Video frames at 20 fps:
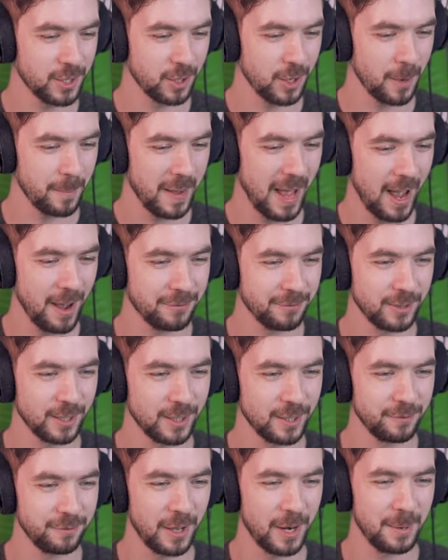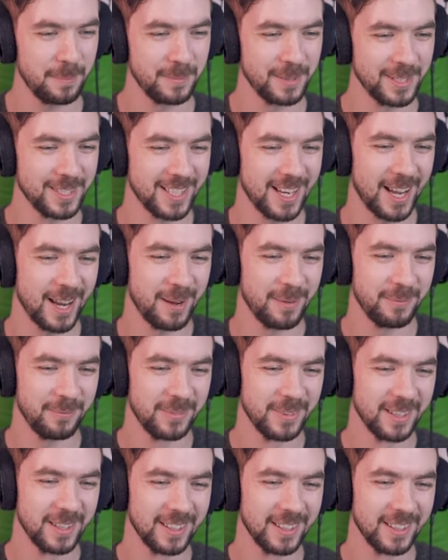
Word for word: took up half the development time.